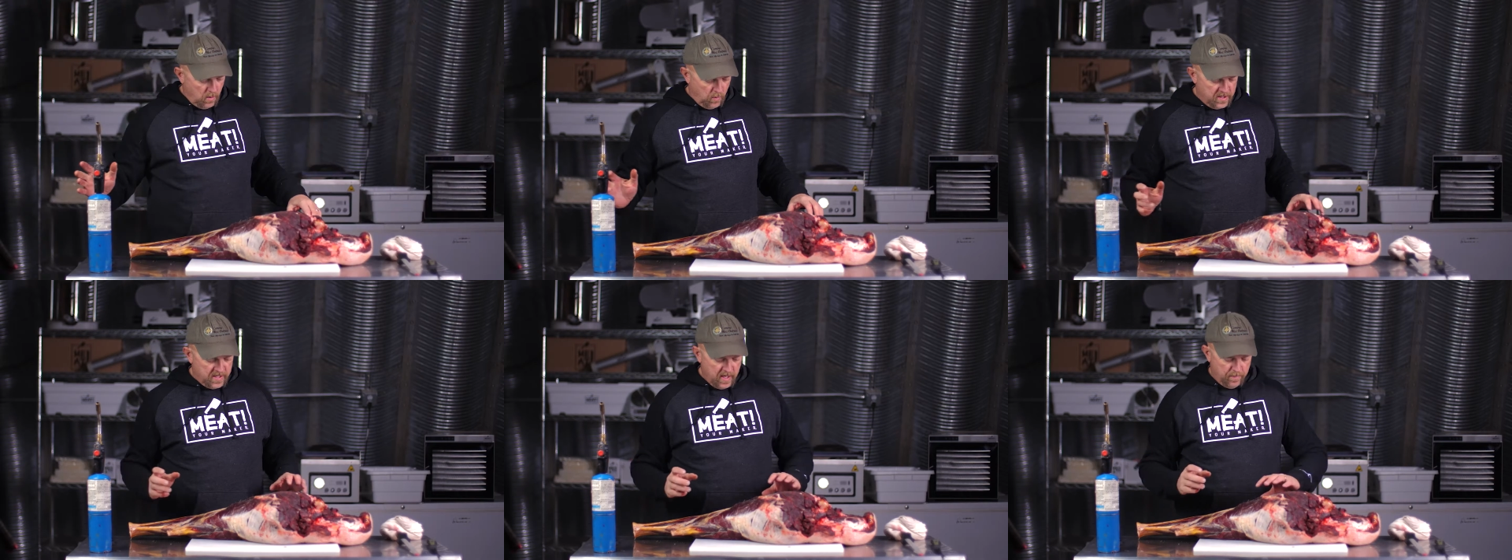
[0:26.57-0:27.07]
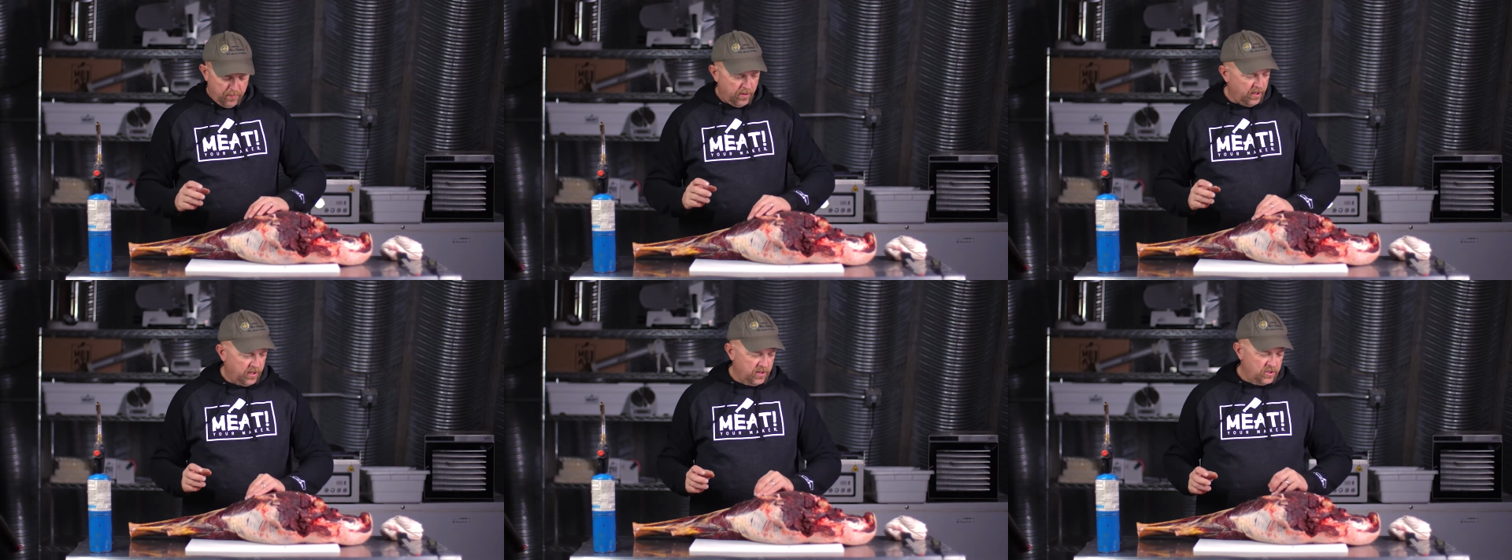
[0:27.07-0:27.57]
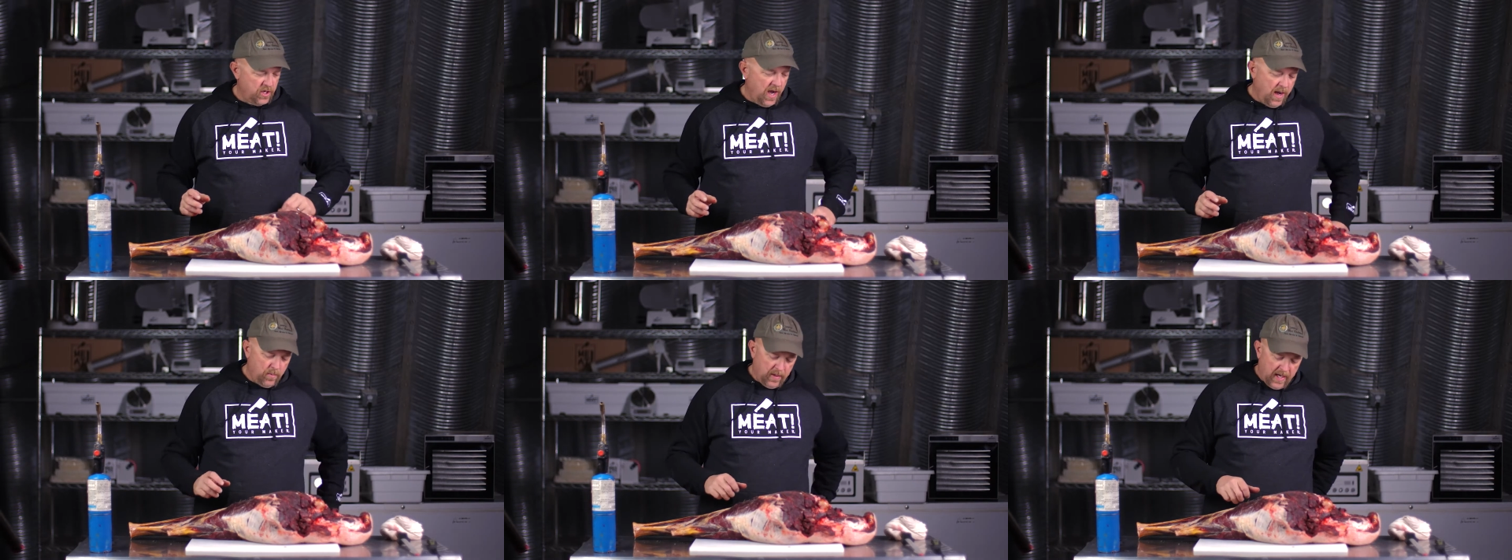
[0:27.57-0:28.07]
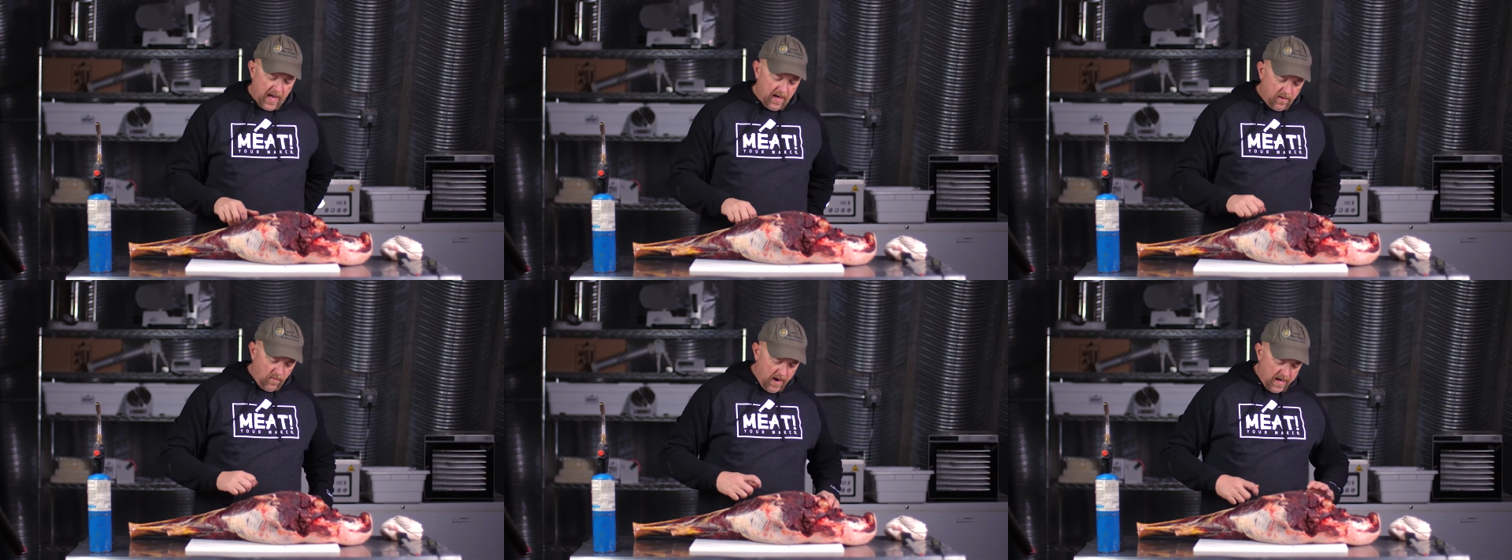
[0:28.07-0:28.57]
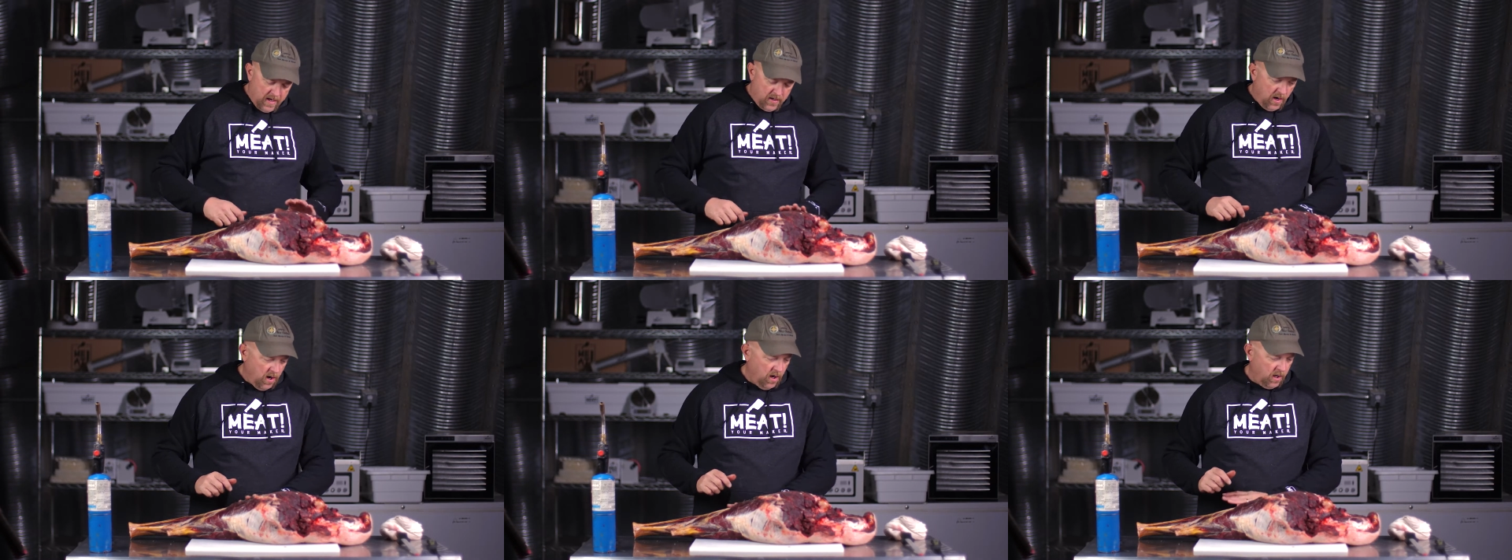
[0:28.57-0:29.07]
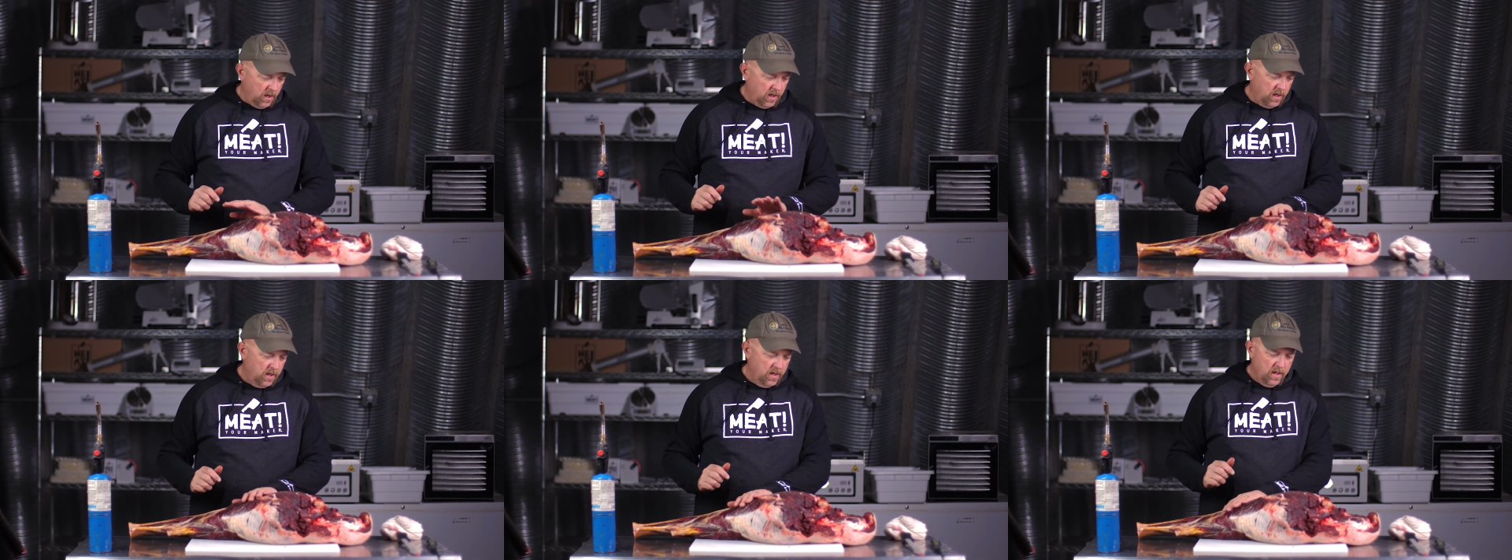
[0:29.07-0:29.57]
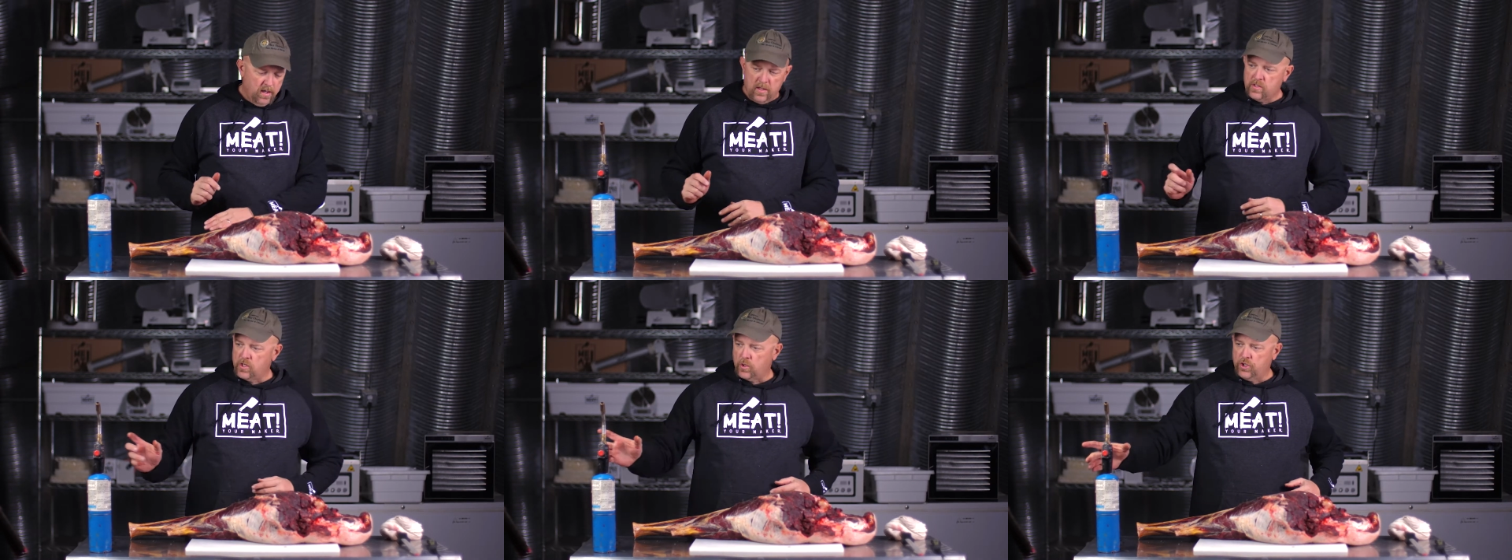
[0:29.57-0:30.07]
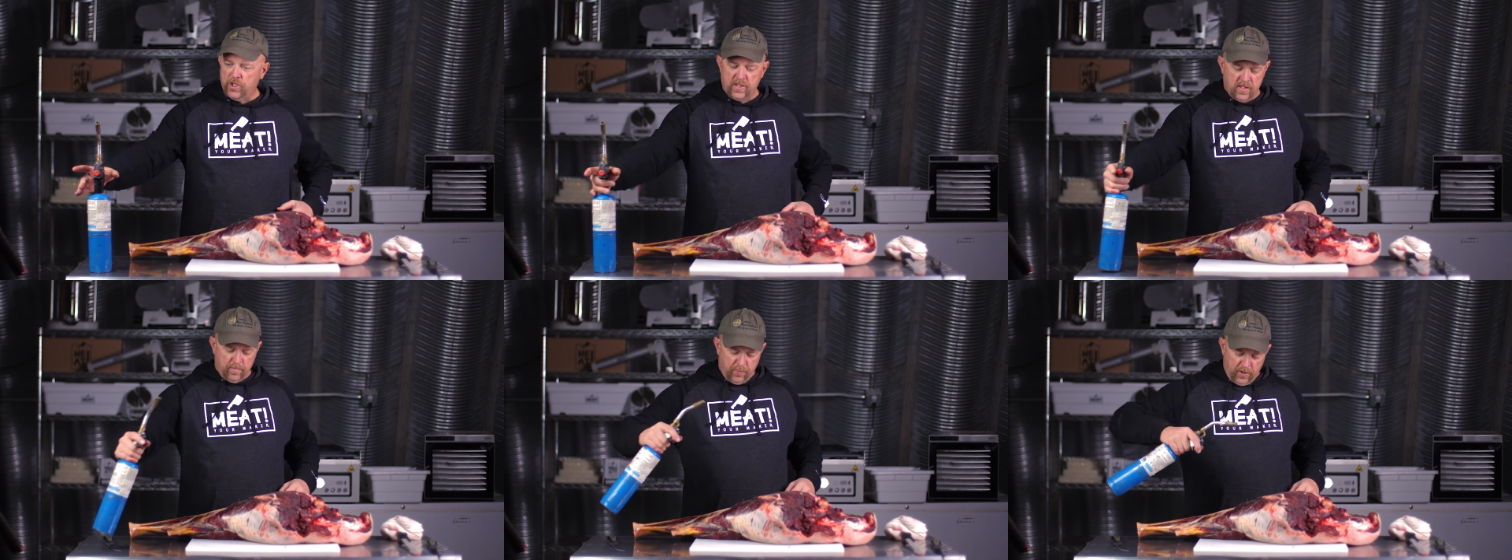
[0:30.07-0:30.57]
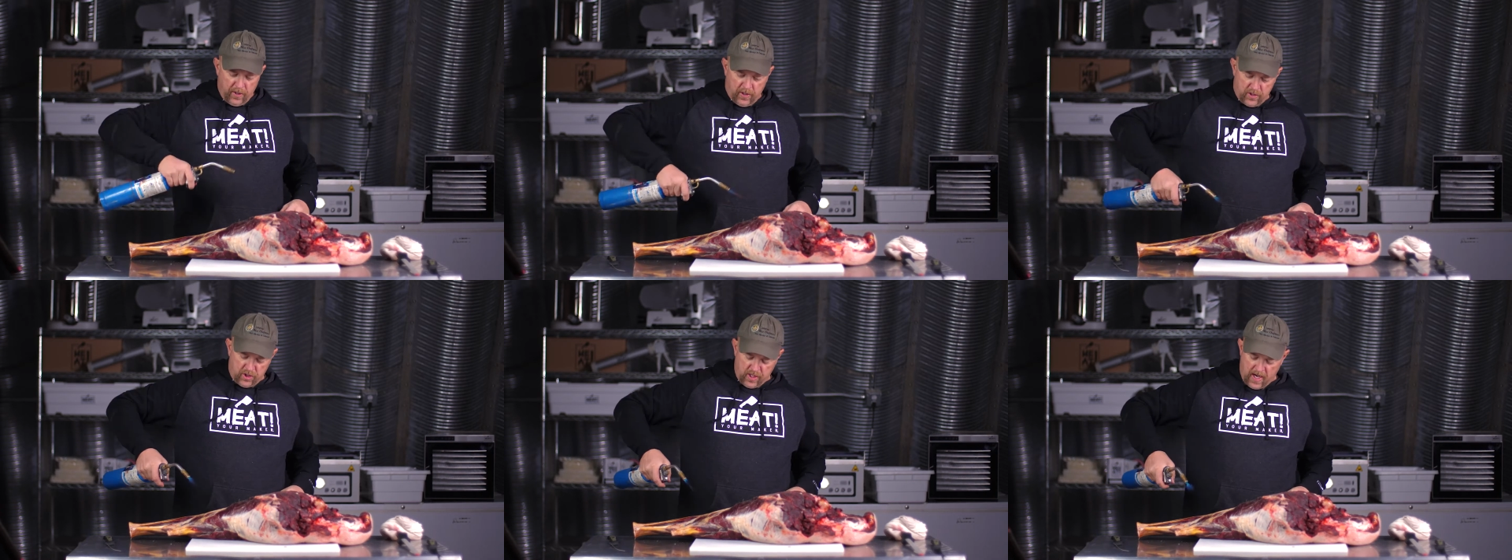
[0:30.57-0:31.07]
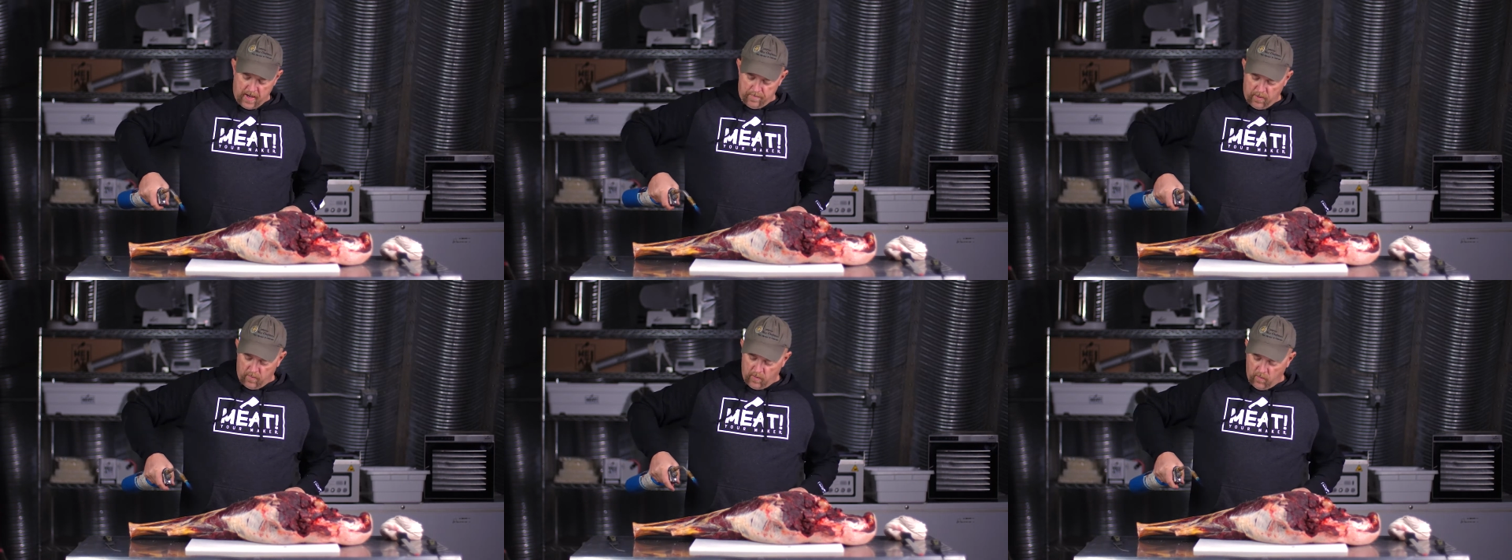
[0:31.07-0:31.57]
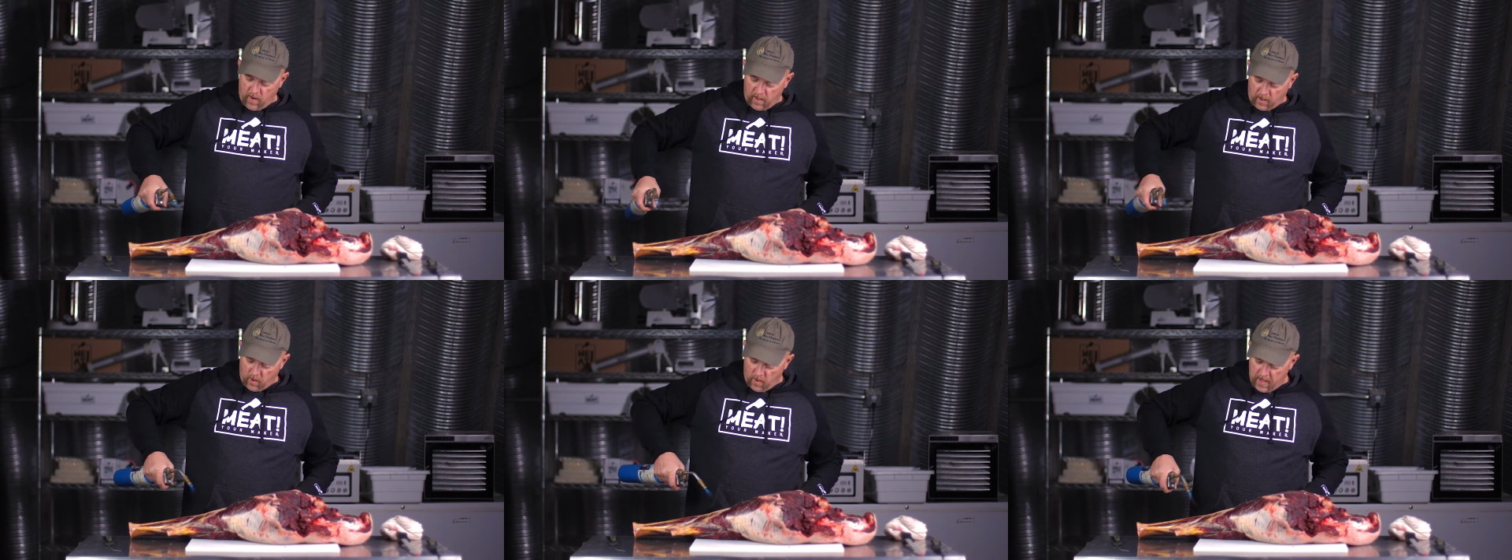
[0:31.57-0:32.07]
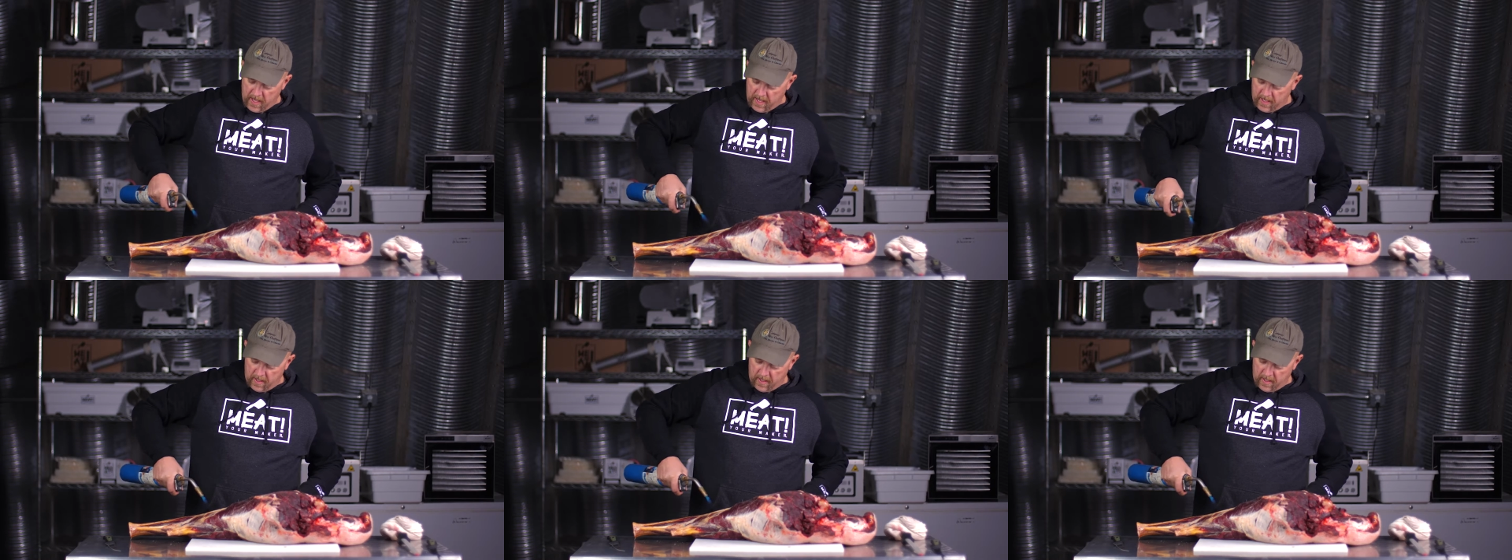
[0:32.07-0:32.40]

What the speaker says: we did a pretty good job. We got it right at dark, so she's in pretty good shape, but we want to go ahead